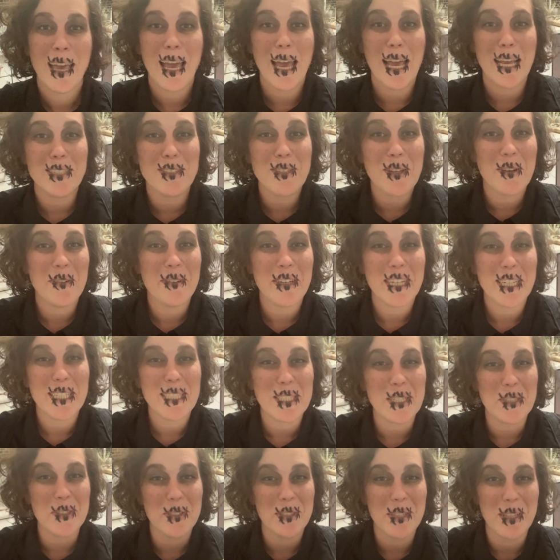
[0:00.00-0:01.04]
As always,
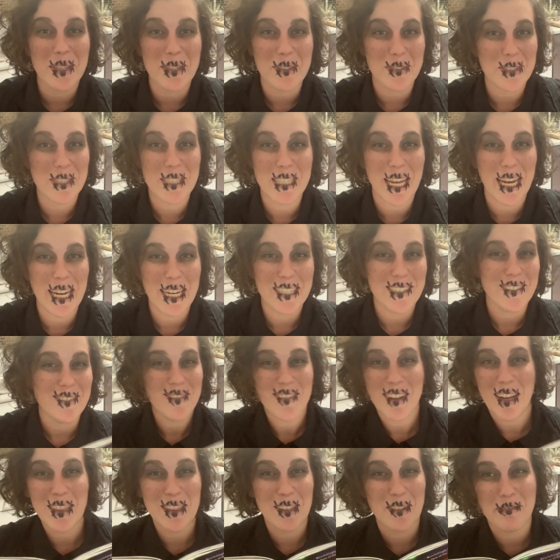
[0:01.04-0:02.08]
here's the little saying.
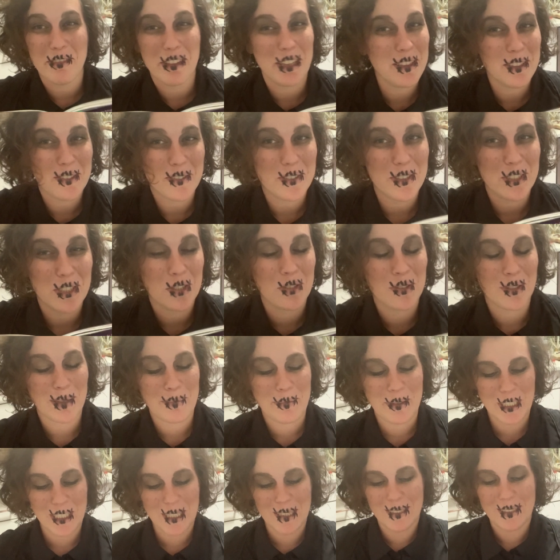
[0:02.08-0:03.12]
I love the little
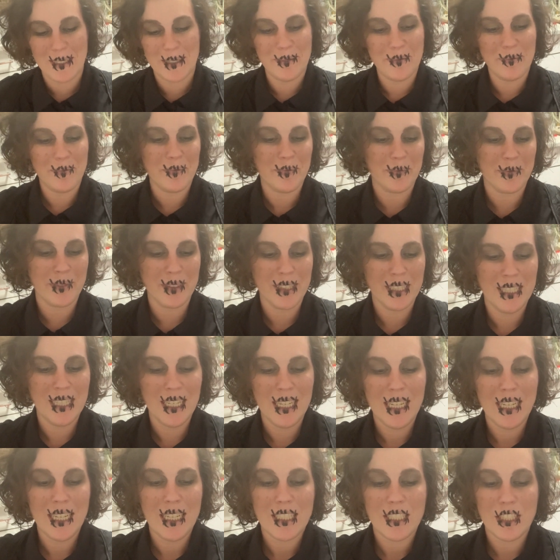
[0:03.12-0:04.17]
descriptions.
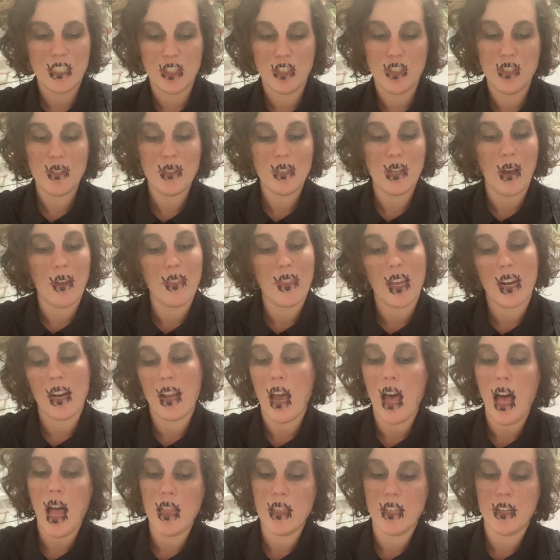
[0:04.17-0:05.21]
Did know that
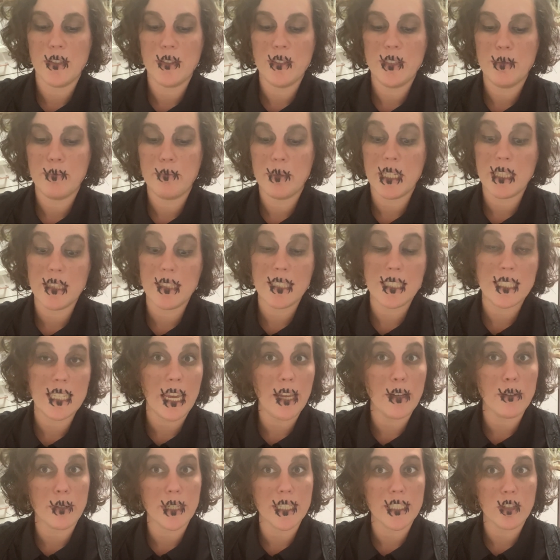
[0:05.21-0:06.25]
hallowed means
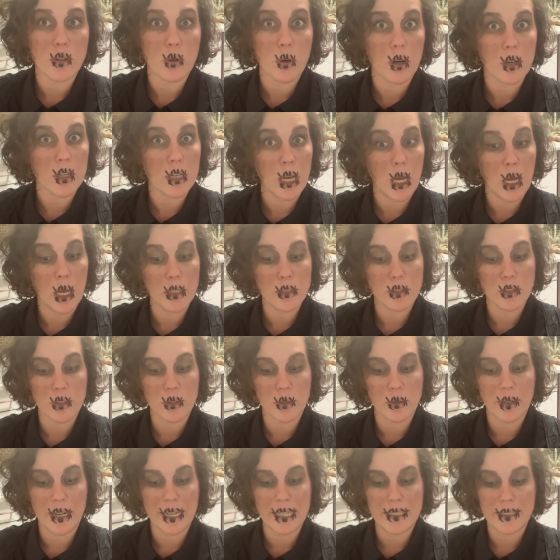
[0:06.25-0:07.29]
sacred or
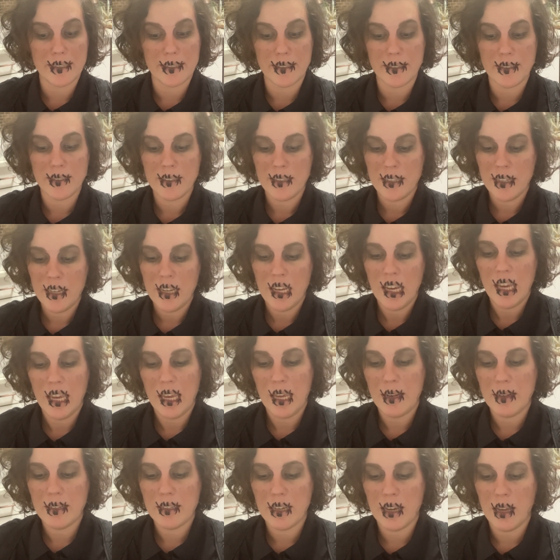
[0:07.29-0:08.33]
consecrated?
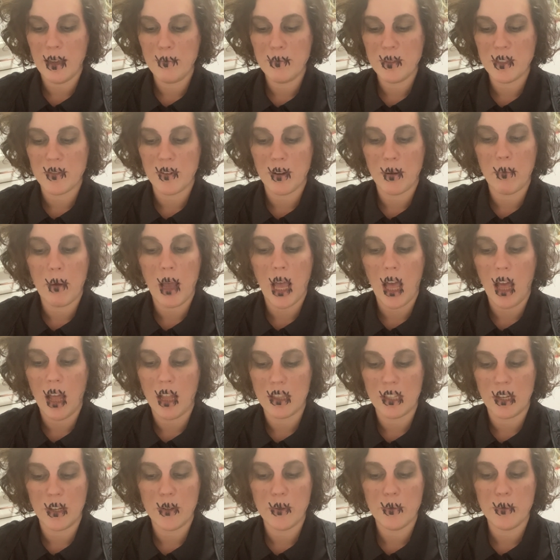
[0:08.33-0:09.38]
It comes from
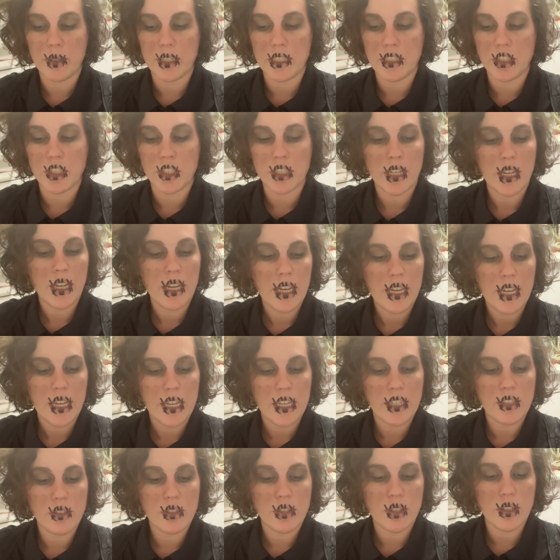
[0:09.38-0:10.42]
hollow, which
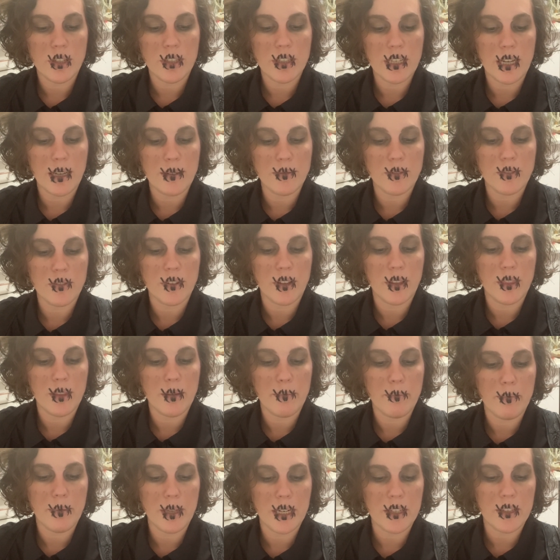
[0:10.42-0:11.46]
in turn comes from the
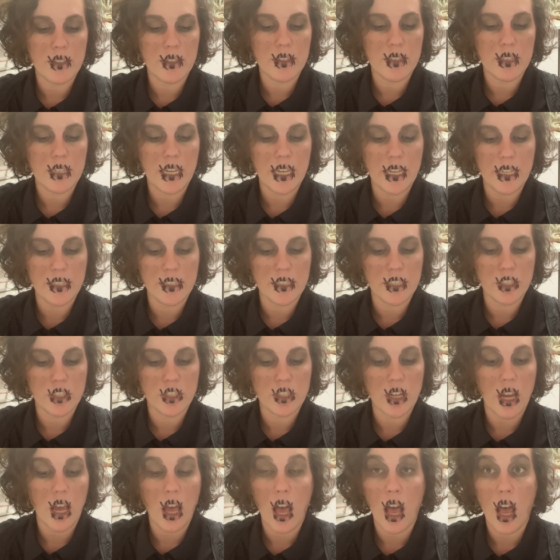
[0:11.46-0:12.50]
Middle
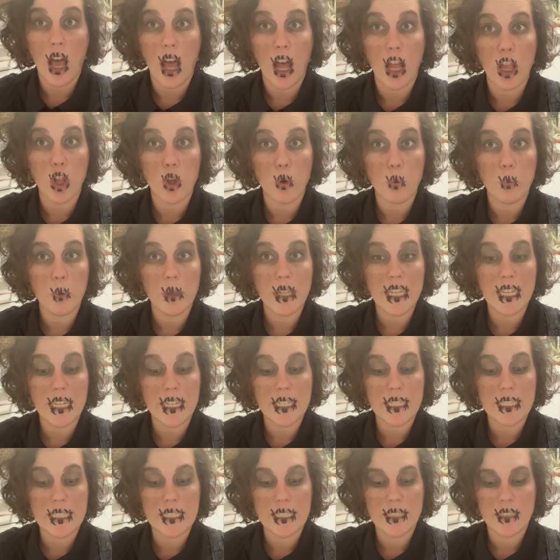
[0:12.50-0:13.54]
English
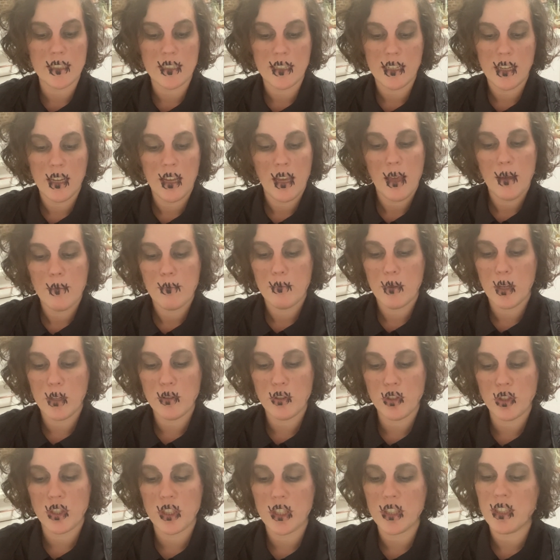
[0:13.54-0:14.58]
Halloween.
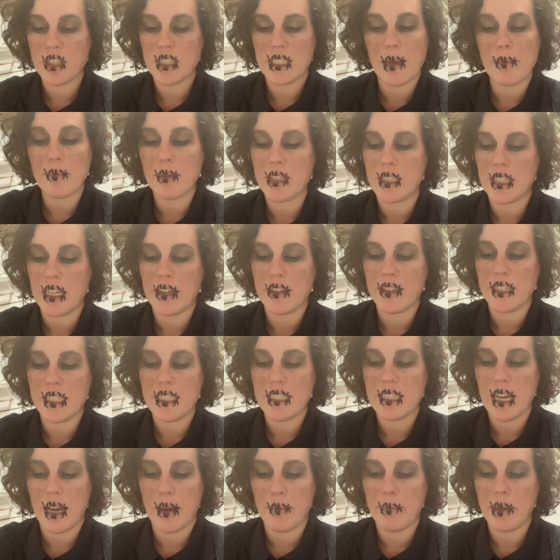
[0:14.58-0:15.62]
Most church
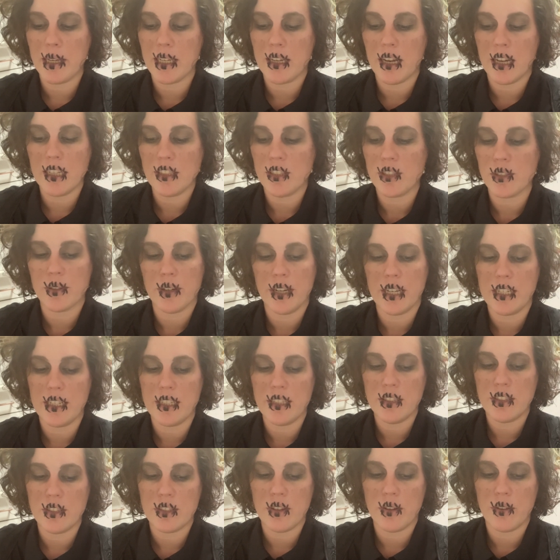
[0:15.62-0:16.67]
cemeteries have been
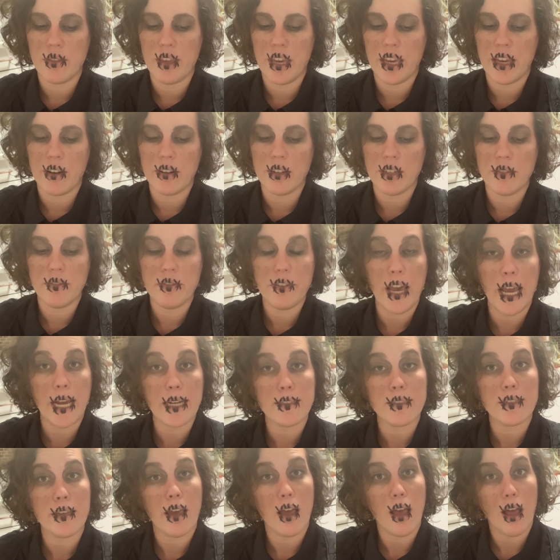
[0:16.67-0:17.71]
consecrated, so they are in
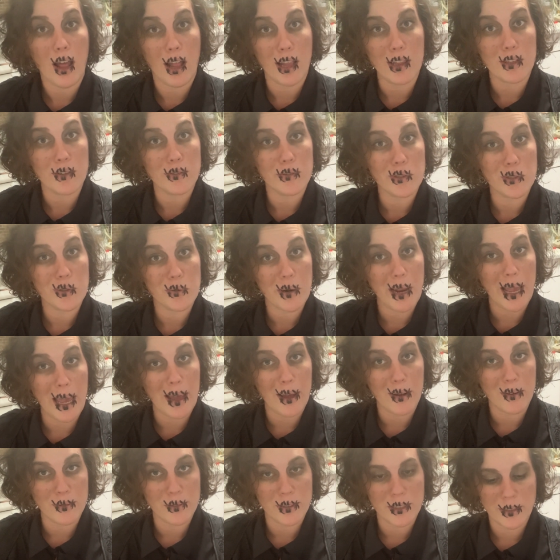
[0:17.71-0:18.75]
fact hallowed
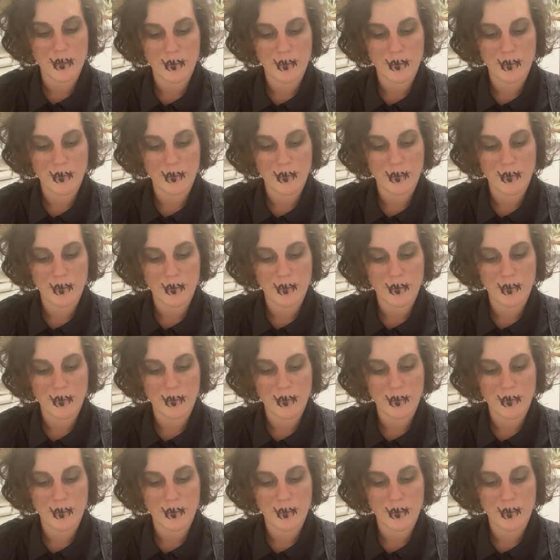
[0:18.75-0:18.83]
ground.